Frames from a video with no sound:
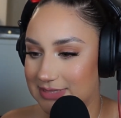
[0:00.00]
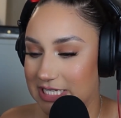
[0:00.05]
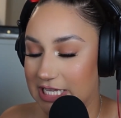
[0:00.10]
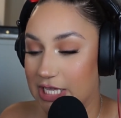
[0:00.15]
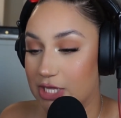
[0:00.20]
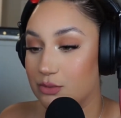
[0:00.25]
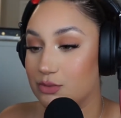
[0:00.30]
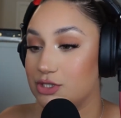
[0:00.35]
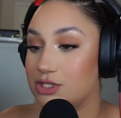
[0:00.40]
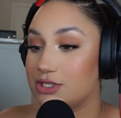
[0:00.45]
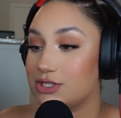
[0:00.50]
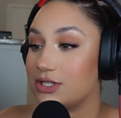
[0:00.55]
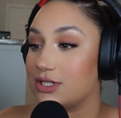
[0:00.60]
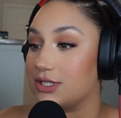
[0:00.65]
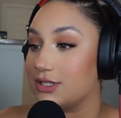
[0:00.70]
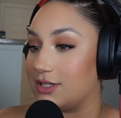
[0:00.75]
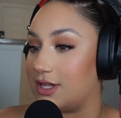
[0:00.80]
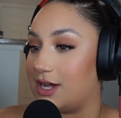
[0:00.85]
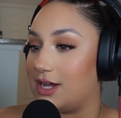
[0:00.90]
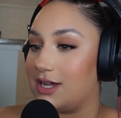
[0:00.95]
it was just a
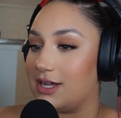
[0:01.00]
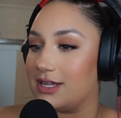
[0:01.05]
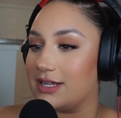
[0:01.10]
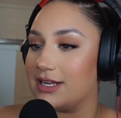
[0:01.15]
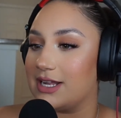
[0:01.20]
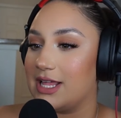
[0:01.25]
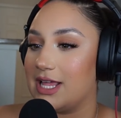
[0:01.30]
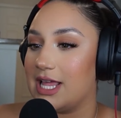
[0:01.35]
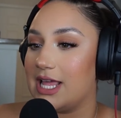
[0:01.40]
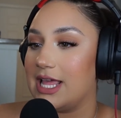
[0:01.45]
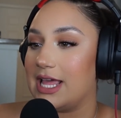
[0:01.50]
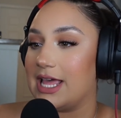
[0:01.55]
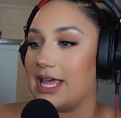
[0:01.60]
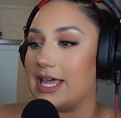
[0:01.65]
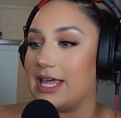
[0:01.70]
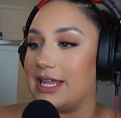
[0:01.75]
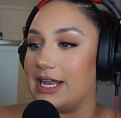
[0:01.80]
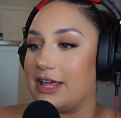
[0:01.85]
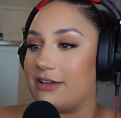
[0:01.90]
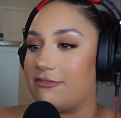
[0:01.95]
lot.
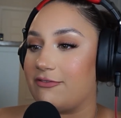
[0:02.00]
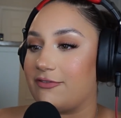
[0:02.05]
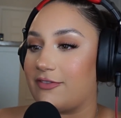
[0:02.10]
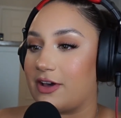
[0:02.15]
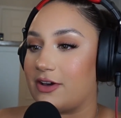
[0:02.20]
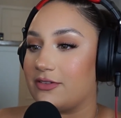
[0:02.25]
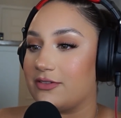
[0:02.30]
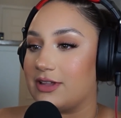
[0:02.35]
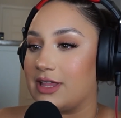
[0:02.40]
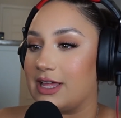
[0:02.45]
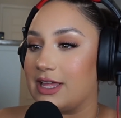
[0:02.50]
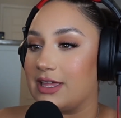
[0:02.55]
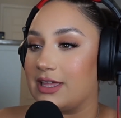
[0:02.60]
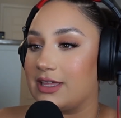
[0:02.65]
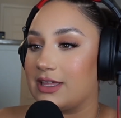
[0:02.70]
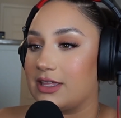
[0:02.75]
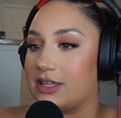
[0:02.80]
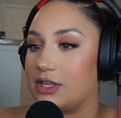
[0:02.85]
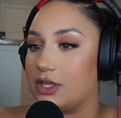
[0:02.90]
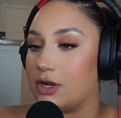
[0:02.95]
And I felt
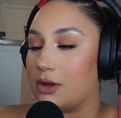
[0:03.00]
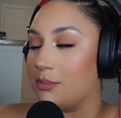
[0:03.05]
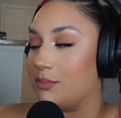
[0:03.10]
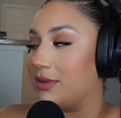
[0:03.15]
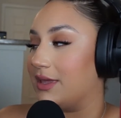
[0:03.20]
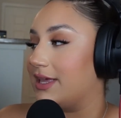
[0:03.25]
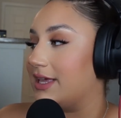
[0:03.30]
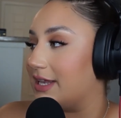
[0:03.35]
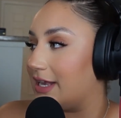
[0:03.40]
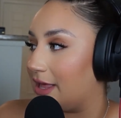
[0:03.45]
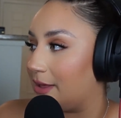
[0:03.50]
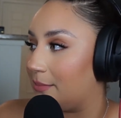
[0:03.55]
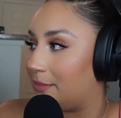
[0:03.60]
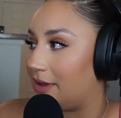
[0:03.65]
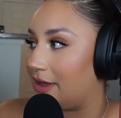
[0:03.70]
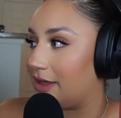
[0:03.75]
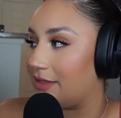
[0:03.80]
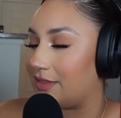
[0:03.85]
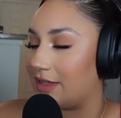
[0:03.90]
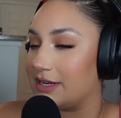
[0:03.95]
like, being an
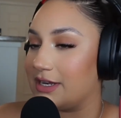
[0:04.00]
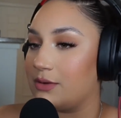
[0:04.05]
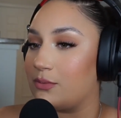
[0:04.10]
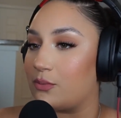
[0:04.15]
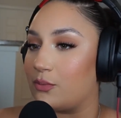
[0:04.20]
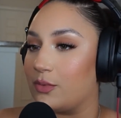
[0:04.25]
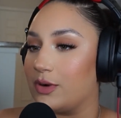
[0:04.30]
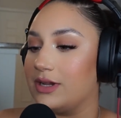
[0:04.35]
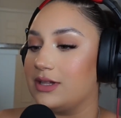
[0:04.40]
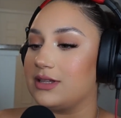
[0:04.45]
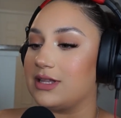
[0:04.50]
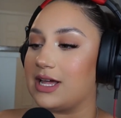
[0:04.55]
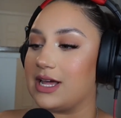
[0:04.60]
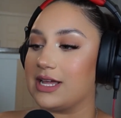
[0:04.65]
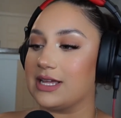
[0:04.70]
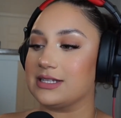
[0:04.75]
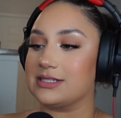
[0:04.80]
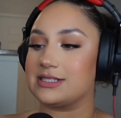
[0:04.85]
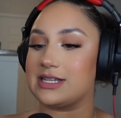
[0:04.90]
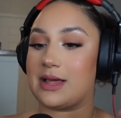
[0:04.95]
empath, I didn't
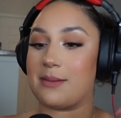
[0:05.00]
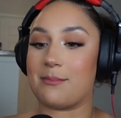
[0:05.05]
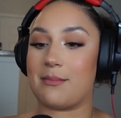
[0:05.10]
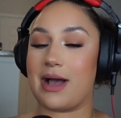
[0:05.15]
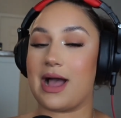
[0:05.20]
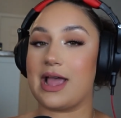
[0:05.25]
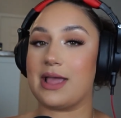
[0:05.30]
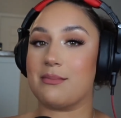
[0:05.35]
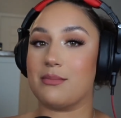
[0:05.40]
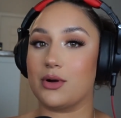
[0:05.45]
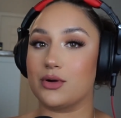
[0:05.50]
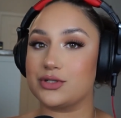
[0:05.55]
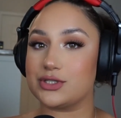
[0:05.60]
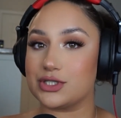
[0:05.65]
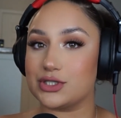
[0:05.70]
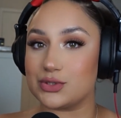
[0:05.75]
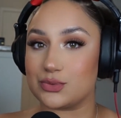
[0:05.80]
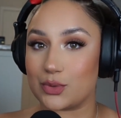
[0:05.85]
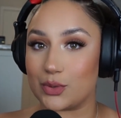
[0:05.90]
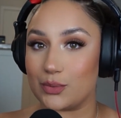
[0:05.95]
realize that my
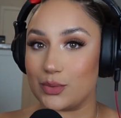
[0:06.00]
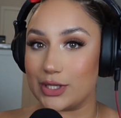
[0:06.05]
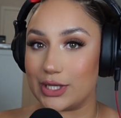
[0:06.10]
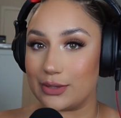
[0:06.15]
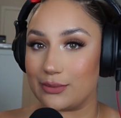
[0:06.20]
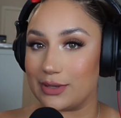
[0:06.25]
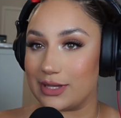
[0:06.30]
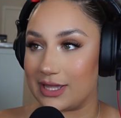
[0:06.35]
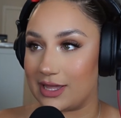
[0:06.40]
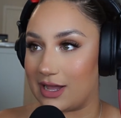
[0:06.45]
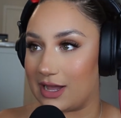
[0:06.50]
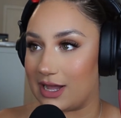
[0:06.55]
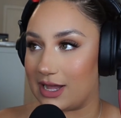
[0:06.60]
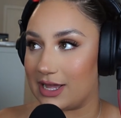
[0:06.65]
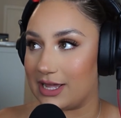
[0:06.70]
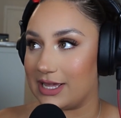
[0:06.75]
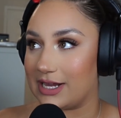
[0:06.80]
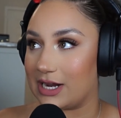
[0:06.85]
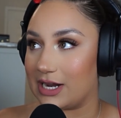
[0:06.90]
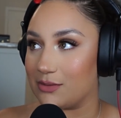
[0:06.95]
emotions were really, really
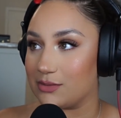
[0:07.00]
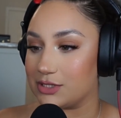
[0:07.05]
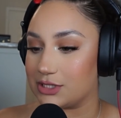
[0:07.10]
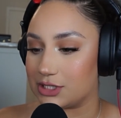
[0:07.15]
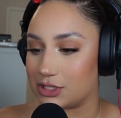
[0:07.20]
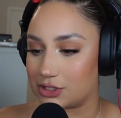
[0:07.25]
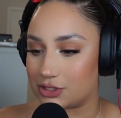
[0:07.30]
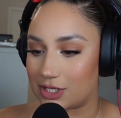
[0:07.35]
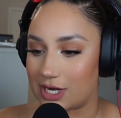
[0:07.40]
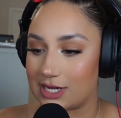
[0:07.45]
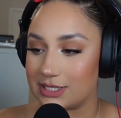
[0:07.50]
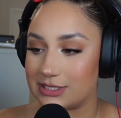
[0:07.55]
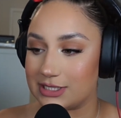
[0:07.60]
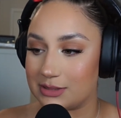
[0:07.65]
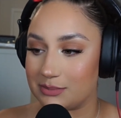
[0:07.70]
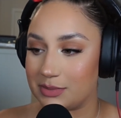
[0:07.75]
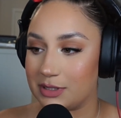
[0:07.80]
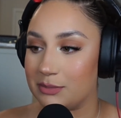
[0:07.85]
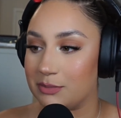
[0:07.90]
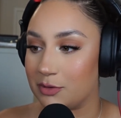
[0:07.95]
high and I was
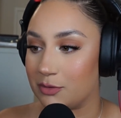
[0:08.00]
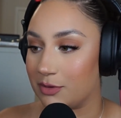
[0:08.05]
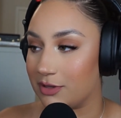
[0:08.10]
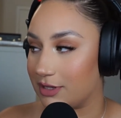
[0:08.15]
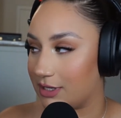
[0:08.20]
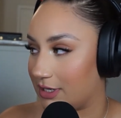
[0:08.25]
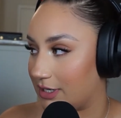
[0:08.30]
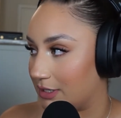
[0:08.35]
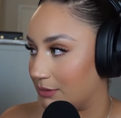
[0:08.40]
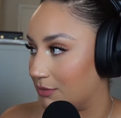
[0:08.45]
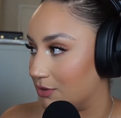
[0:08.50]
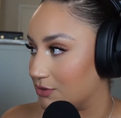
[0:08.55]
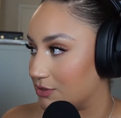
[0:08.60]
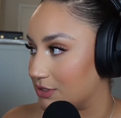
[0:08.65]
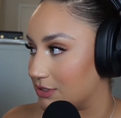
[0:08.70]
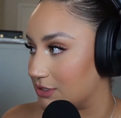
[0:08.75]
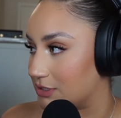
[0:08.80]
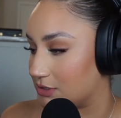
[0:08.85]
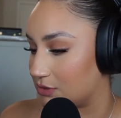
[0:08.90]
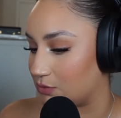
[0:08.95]
attracting people with high
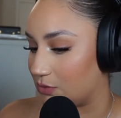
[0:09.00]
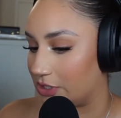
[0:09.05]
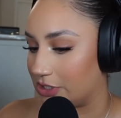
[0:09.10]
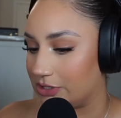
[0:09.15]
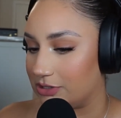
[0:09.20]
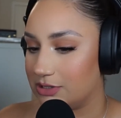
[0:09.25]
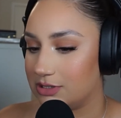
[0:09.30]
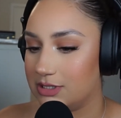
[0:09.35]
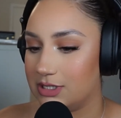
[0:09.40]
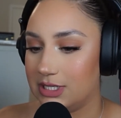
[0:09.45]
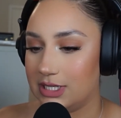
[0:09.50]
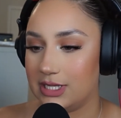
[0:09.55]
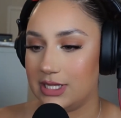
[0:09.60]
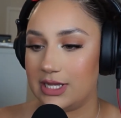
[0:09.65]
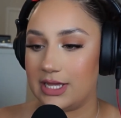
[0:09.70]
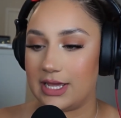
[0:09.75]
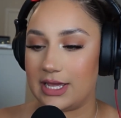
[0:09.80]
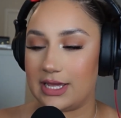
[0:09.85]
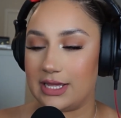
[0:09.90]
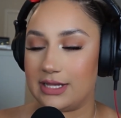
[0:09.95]
emotions as well.
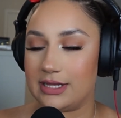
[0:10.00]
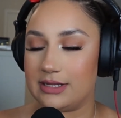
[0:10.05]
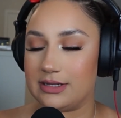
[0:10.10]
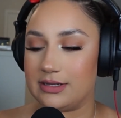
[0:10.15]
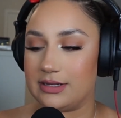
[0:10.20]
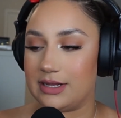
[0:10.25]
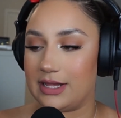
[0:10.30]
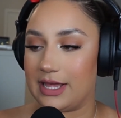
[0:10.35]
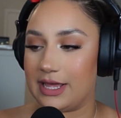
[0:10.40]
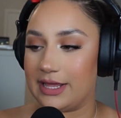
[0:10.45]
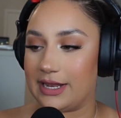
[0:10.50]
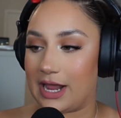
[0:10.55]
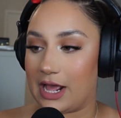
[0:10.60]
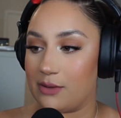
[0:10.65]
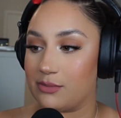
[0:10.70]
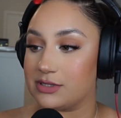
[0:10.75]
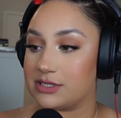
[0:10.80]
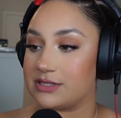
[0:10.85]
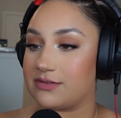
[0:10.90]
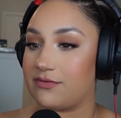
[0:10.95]
And I
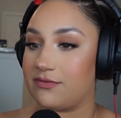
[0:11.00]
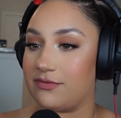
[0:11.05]
was